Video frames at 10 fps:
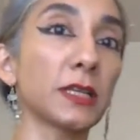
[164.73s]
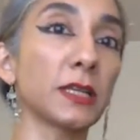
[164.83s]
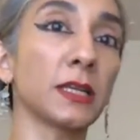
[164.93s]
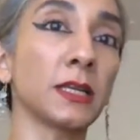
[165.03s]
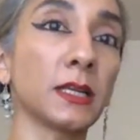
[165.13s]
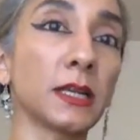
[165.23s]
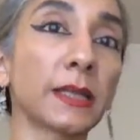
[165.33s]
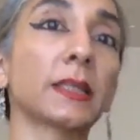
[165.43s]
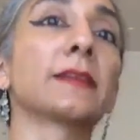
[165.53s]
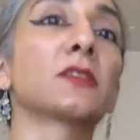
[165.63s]
the
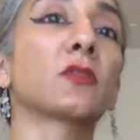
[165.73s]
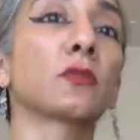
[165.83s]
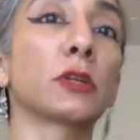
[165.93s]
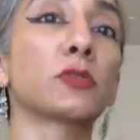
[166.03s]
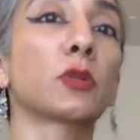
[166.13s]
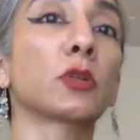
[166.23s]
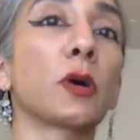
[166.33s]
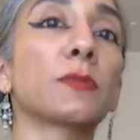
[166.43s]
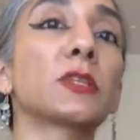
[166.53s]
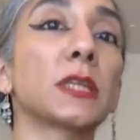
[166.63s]
guidelines of which will go
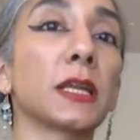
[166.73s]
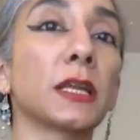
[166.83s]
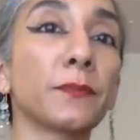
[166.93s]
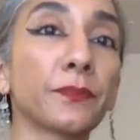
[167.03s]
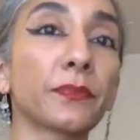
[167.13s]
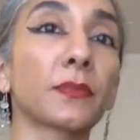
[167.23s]
up today